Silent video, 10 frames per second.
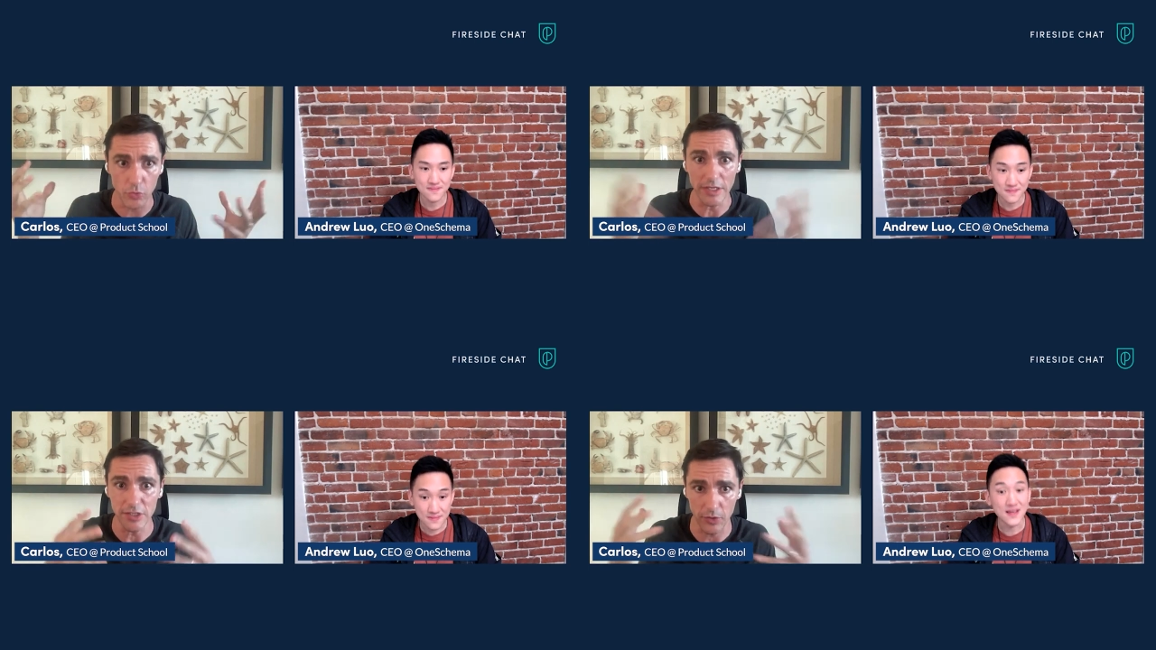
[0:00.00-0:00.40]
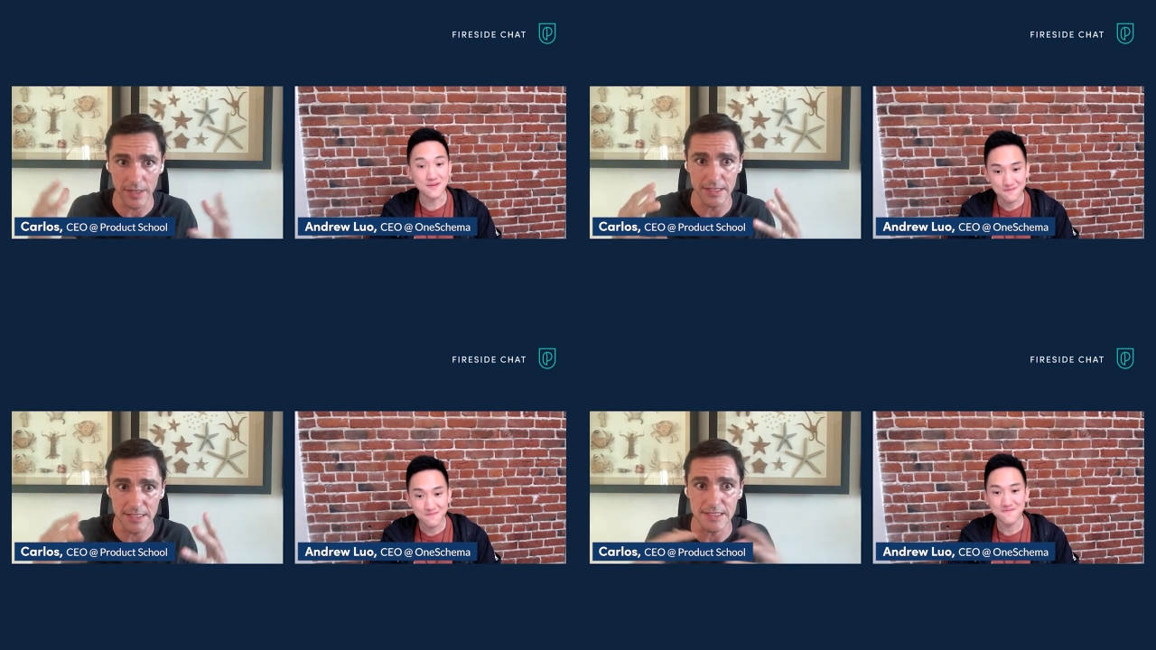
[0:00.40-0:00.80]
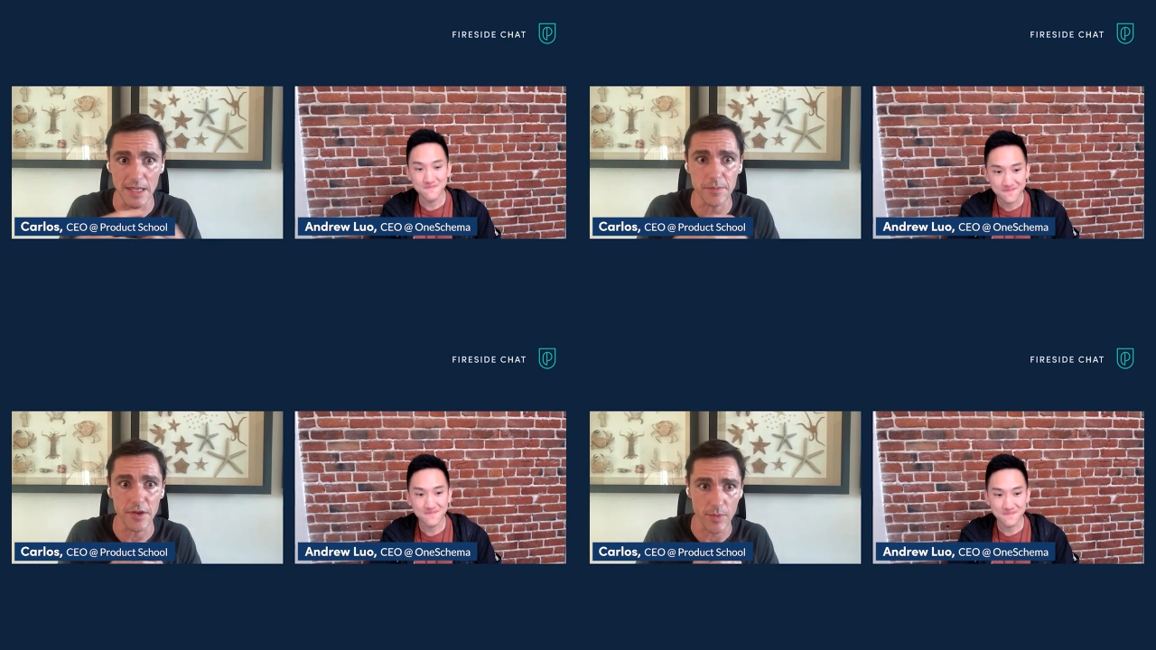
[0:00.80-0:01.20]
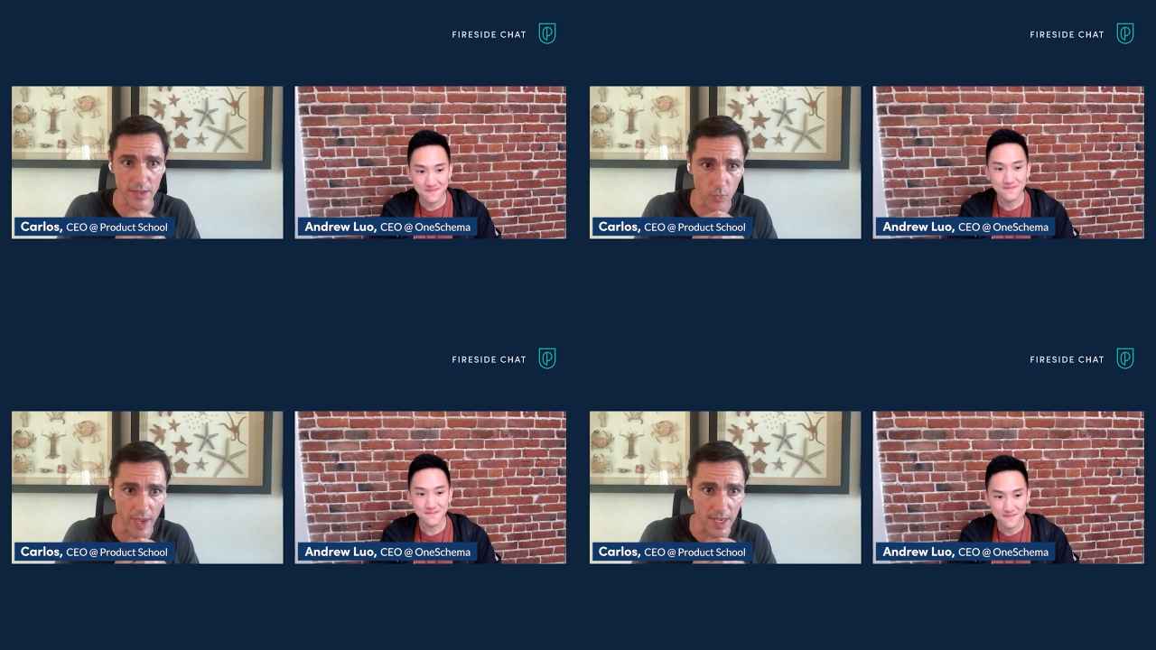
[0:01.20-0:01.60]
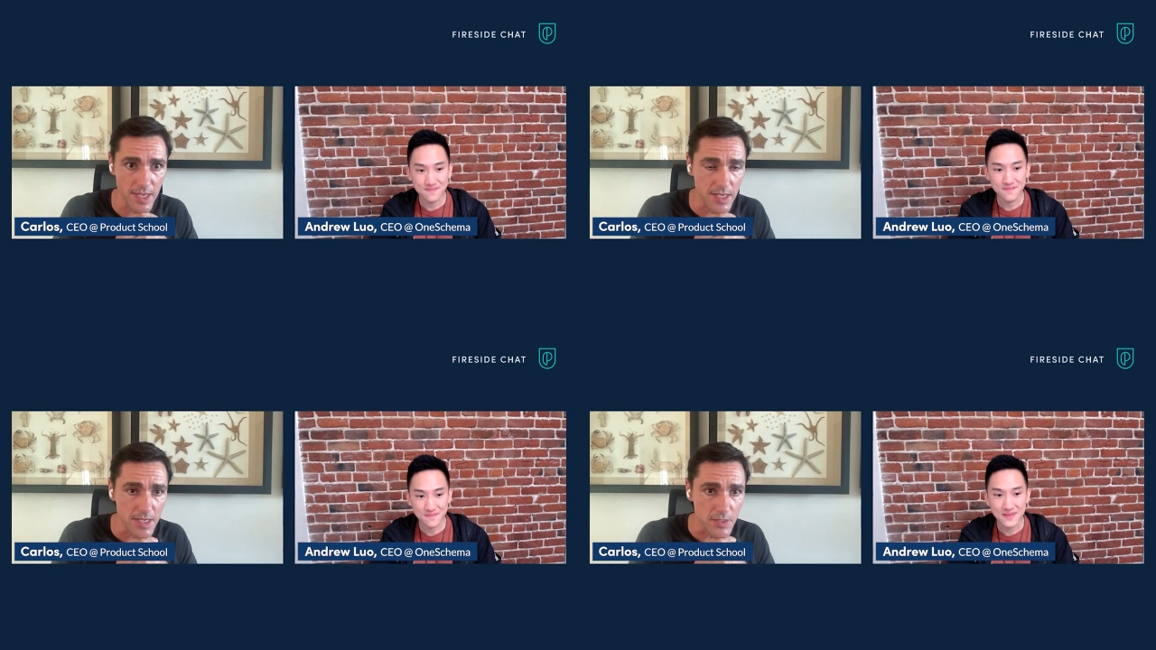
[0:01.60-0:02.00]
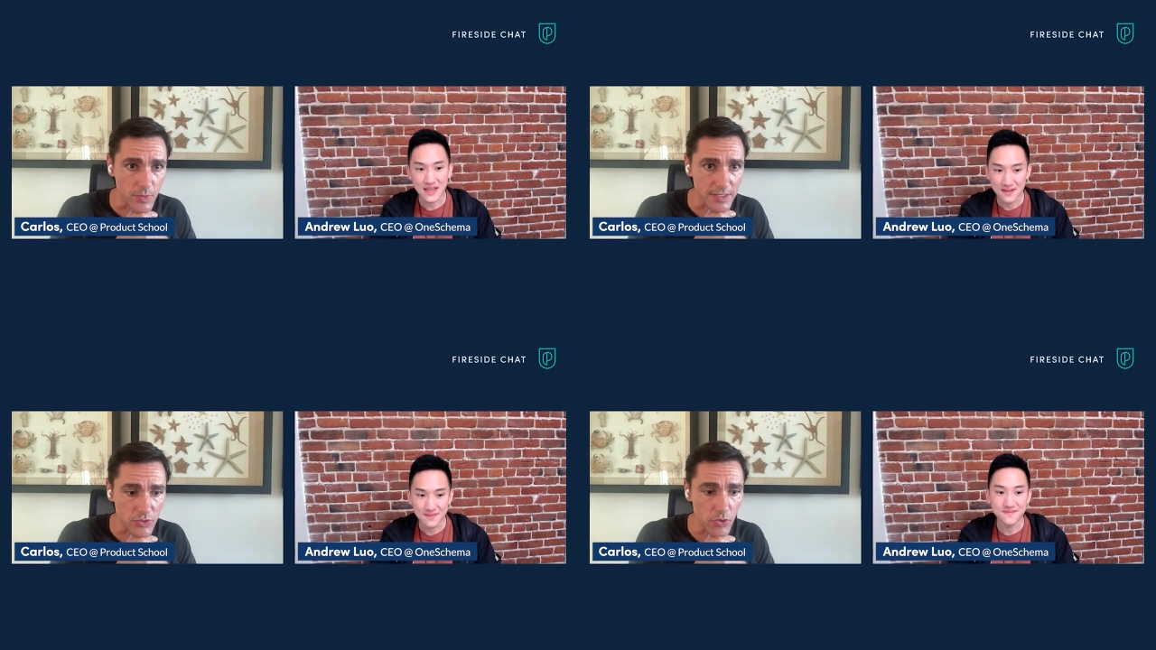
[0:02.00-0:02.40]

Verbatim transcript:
Speaker 1: to integrate the system the right way, right?